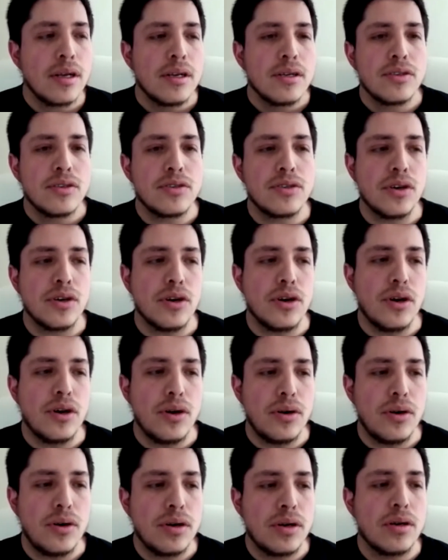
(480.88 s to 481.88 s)

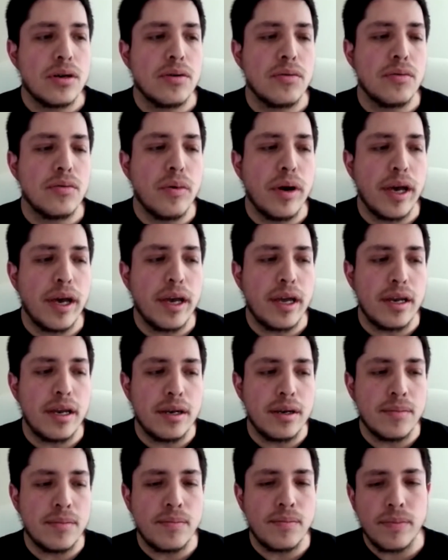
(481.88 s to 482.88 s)
So
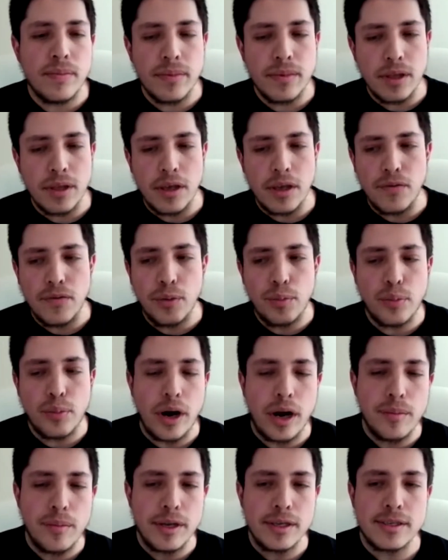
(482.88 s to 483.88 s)
give you a
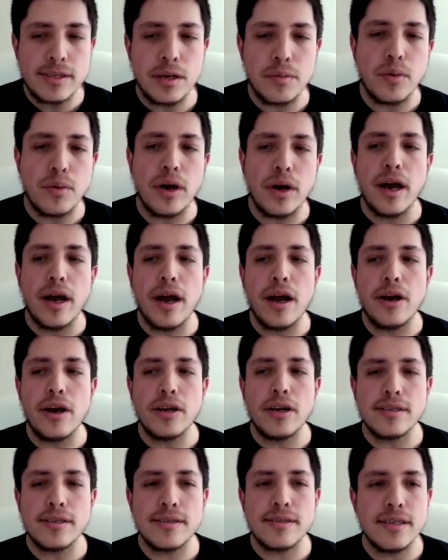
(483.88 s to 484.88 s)
prime example, I hired
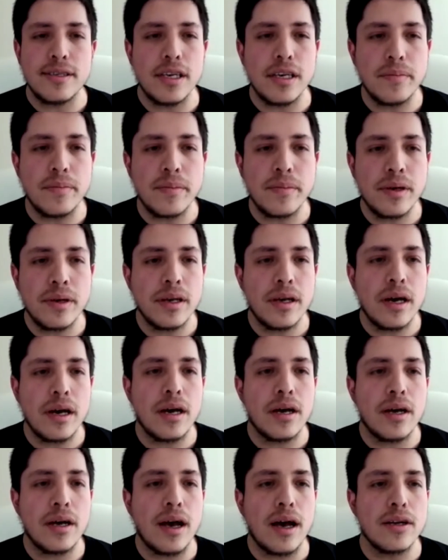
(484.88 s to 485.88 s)
this team
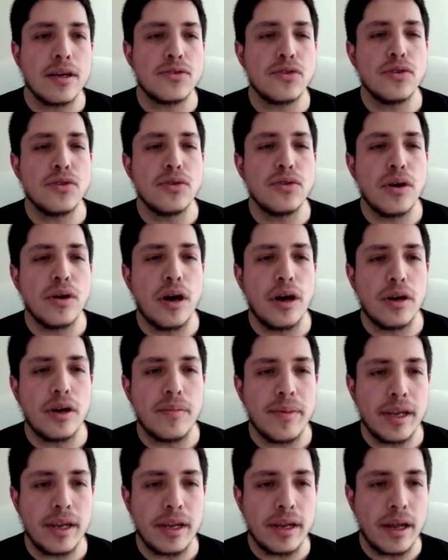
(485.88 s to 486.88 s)
to do
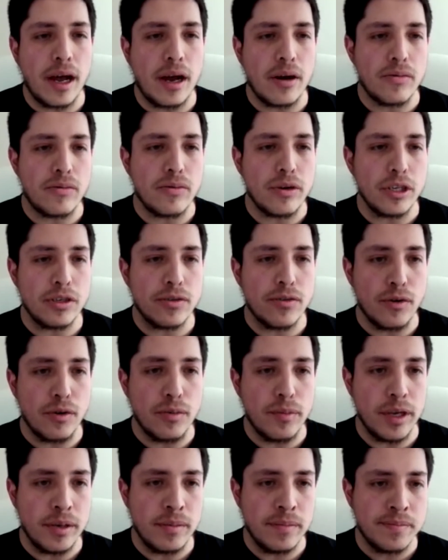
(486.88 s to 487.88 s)
automated outreach for
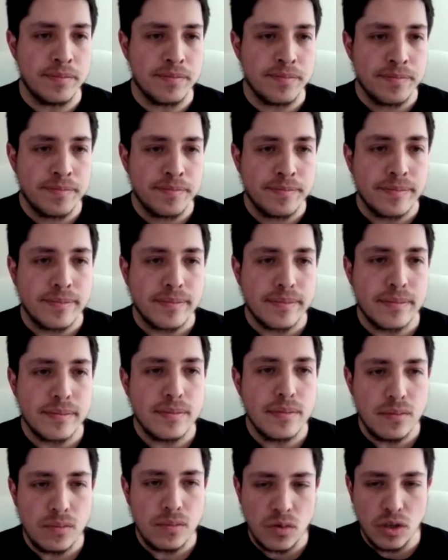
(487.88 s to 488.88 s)
me.
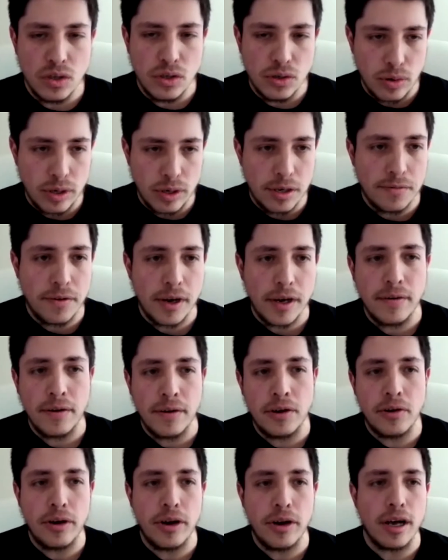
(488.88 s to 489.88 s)

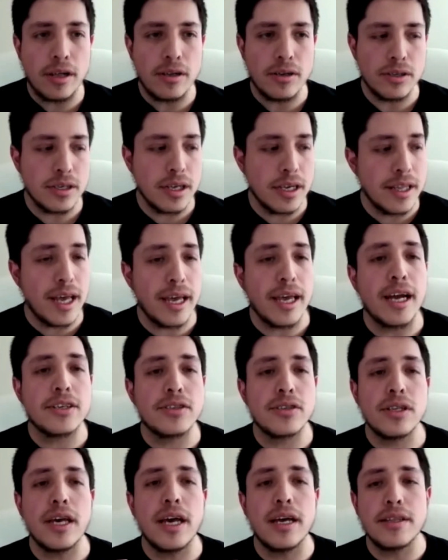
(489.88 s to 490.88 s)
$2,500. And I
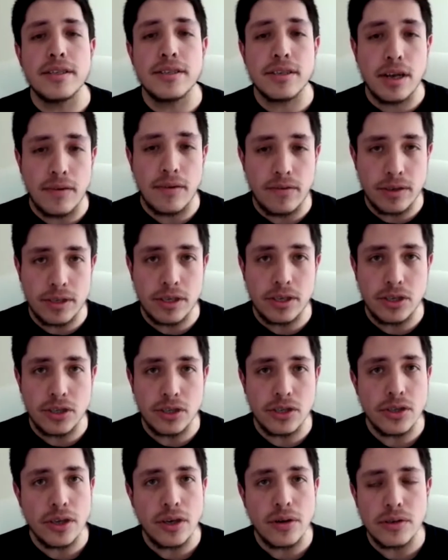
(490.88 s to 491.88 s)
actually had this conversation
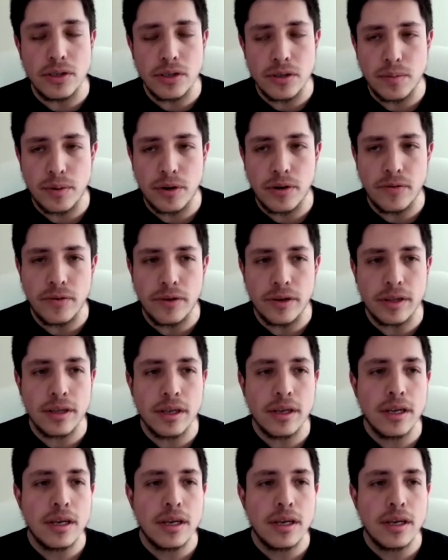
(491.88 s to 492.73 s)
today, which is perfect.